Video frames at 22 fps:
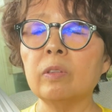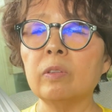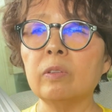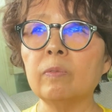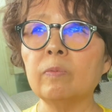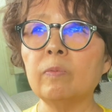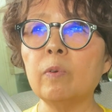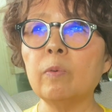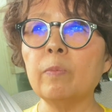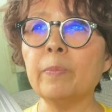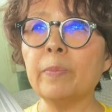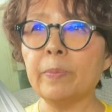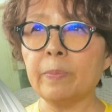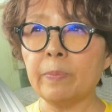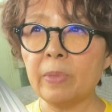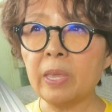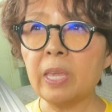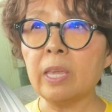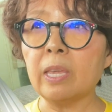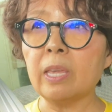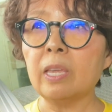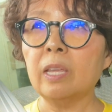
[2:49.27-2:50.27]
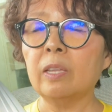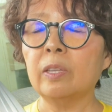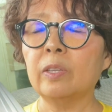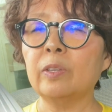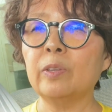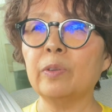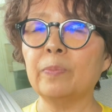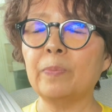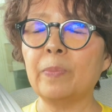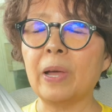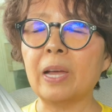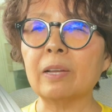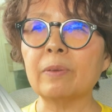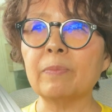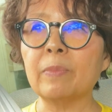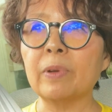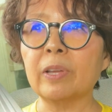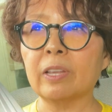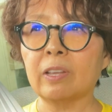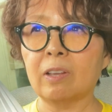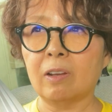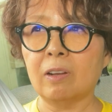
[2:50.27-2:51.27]
for me to park
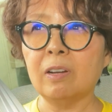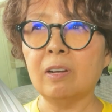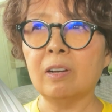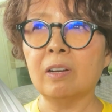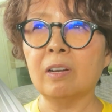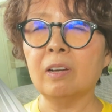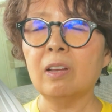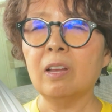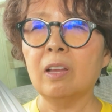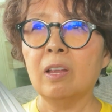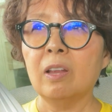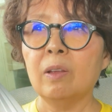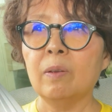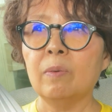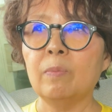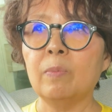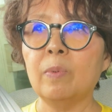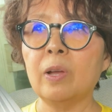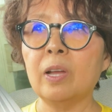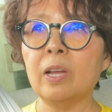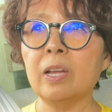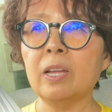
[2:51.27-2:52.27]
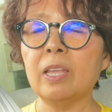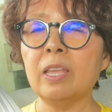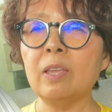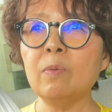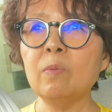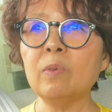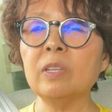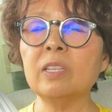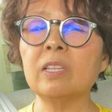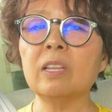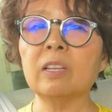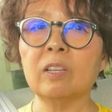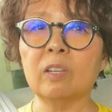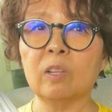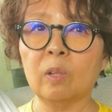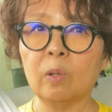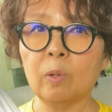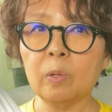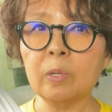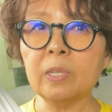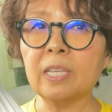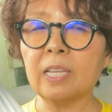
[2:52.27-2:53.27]
my car, but it was the
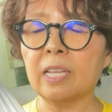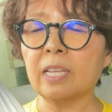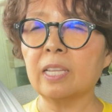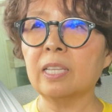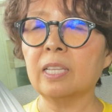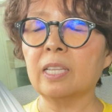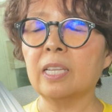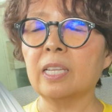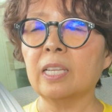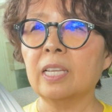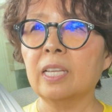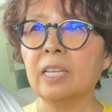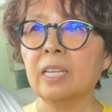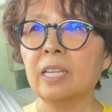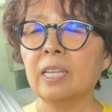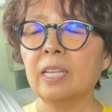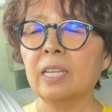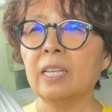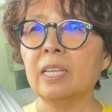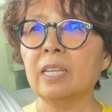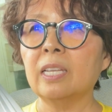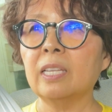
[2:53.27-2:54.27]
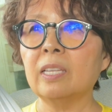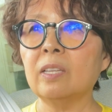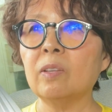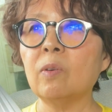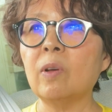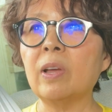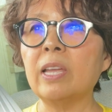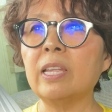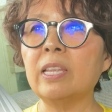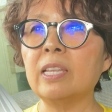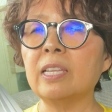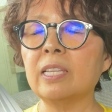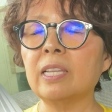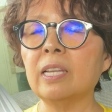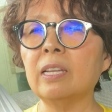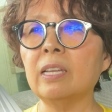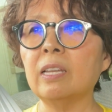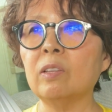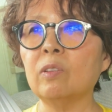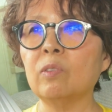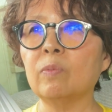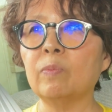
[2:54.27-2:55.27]
closest, so I
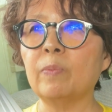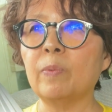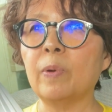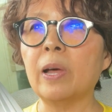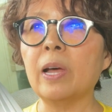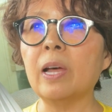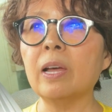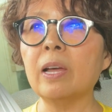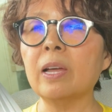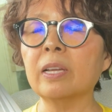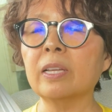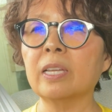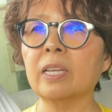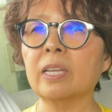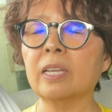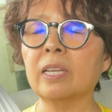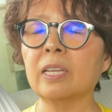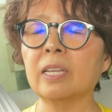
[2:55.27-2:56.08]
decided to park